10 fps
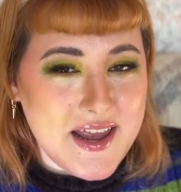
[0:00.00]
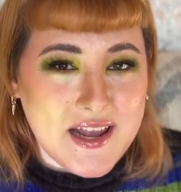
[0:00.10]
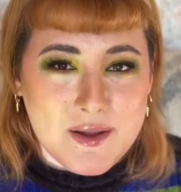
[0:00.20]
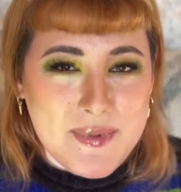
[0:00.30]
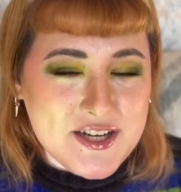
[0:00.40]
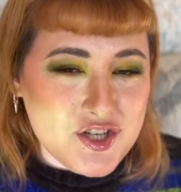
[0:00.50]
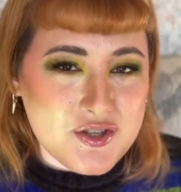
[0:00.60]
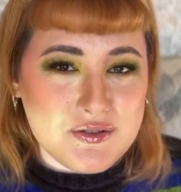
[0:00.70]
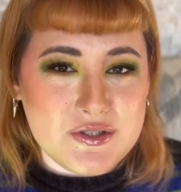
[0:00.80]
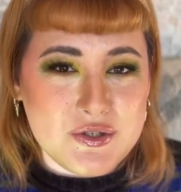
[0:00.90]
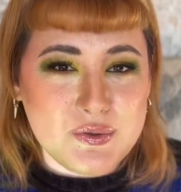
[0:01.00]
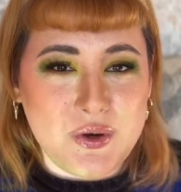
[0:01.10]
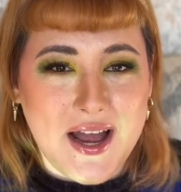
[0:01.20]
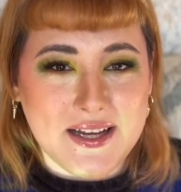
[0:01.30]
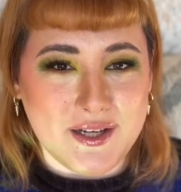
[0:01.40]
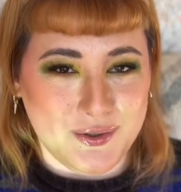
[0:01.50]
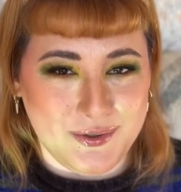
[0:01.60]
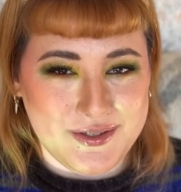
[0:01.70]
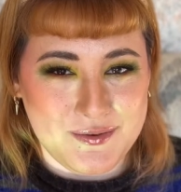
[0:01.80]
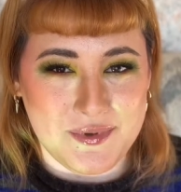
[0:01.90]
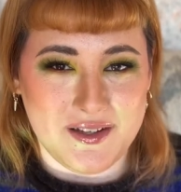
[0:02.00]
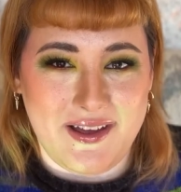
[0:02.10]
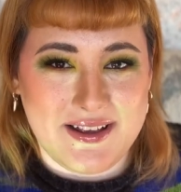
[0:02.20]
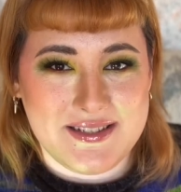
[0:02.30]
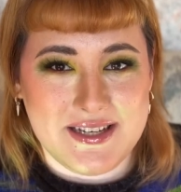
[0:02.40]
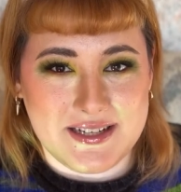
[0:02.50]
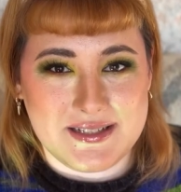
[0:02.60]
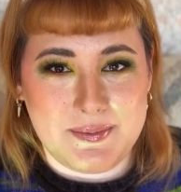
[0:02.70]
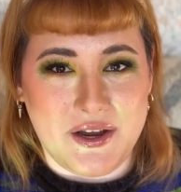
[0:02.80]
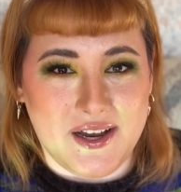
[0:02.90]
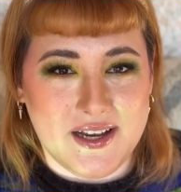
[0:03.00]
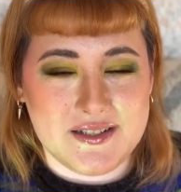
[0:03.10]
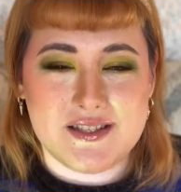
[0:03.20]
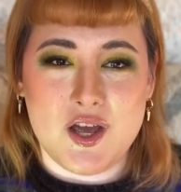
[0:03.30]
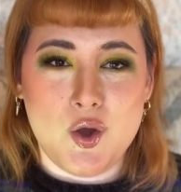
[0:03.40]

Imagine those 2 hidey holes from the last experience.